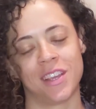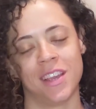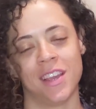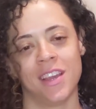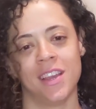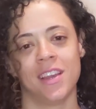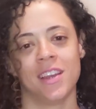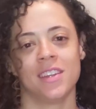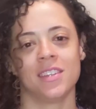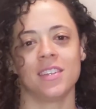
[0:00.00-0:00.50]

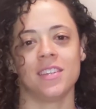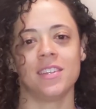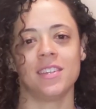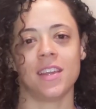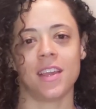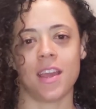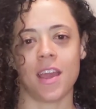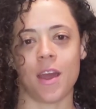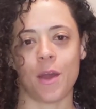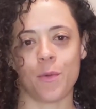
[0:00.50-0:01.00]
Today I
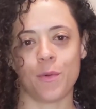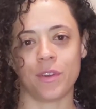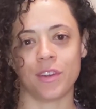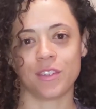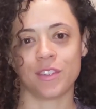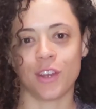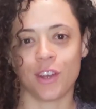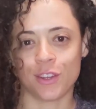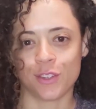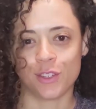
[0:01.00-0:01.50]
want to talk
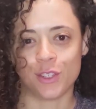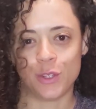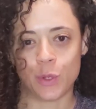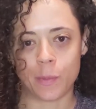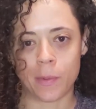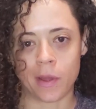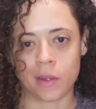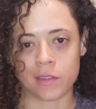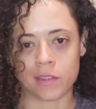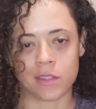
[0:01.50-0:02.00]
to you about
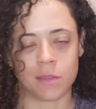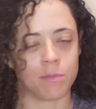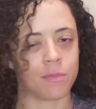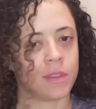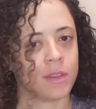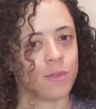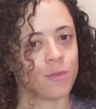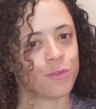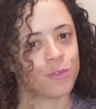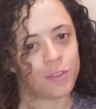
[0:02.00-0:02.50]
something
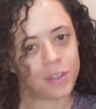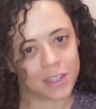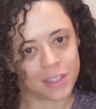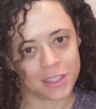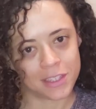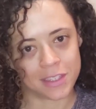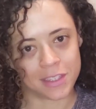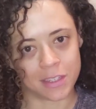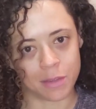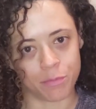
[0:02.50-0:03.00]
really
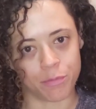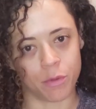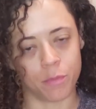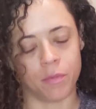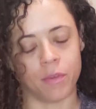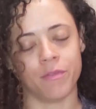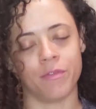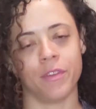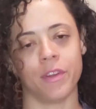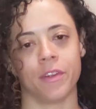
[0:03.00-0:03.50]
simple but
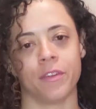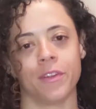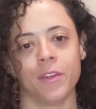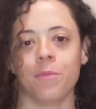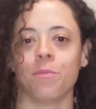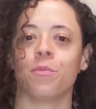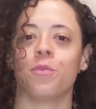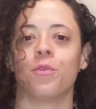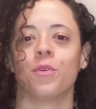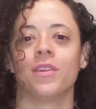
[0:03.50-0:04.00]
very
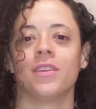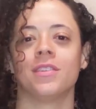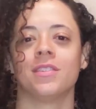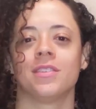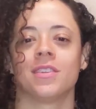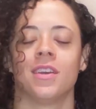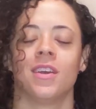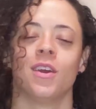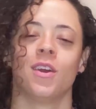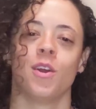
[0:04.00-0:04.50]
important.
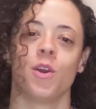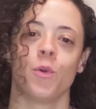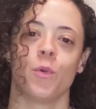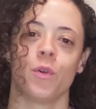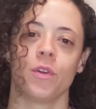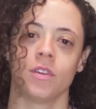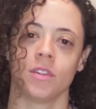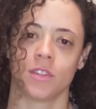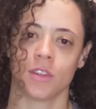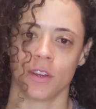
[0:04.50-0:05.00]
We're going to
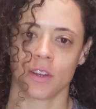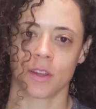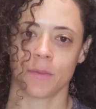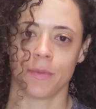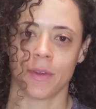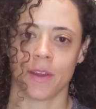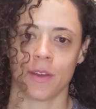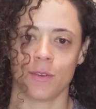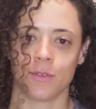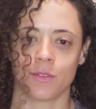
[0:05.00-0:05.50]
talk
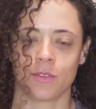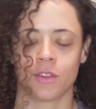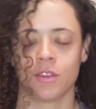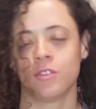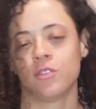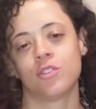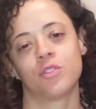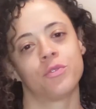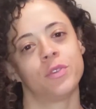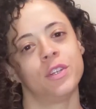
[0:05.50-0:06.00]
about
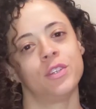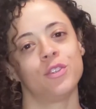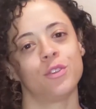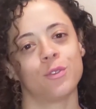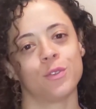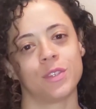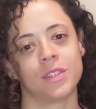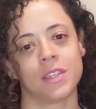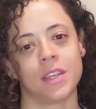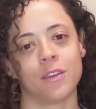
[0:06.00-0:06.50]
treat
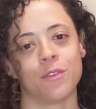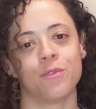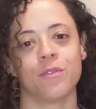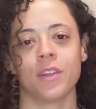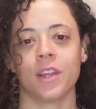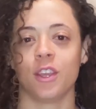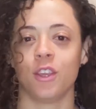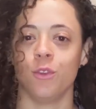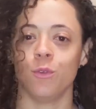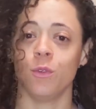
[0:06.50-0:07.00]
yourself like you
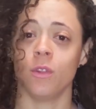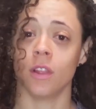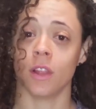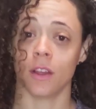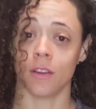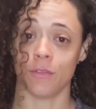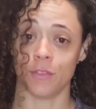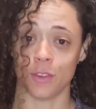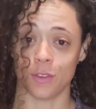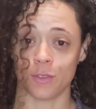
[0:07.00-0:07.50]
love
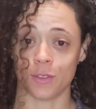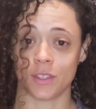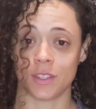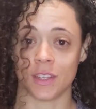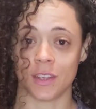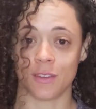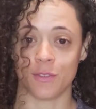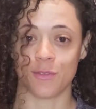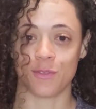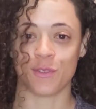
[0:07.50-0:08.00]

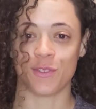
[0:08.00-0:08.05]
yourself.